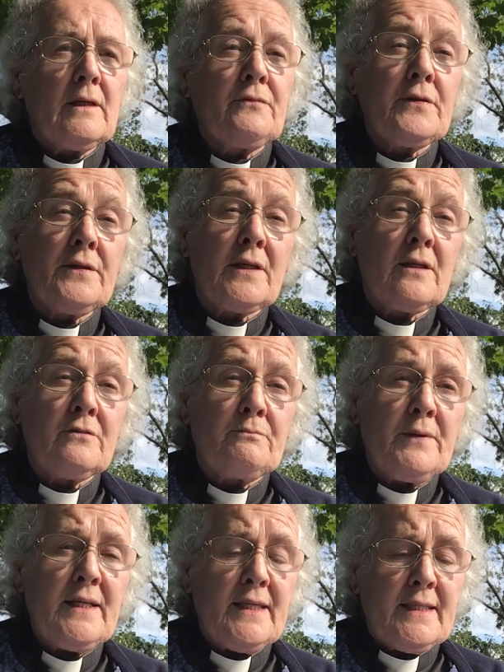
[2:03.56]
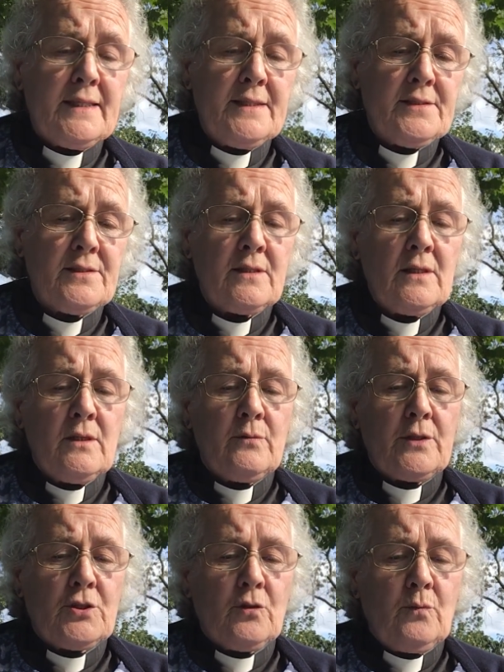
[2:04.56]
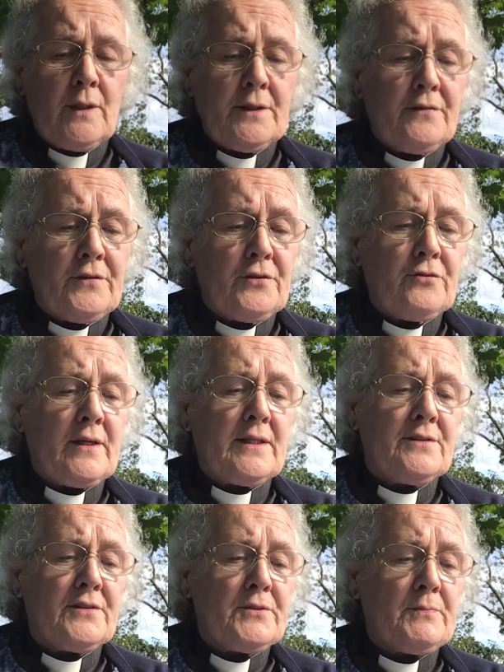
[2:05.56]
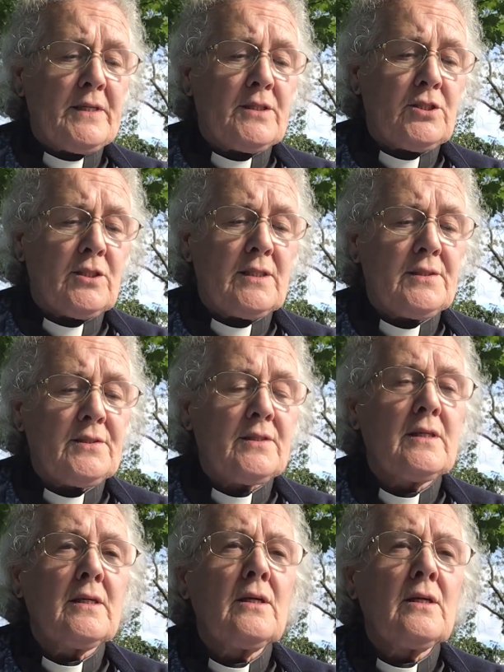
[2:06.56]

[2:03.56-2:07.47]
If we think of bees, which are one of the threatened species,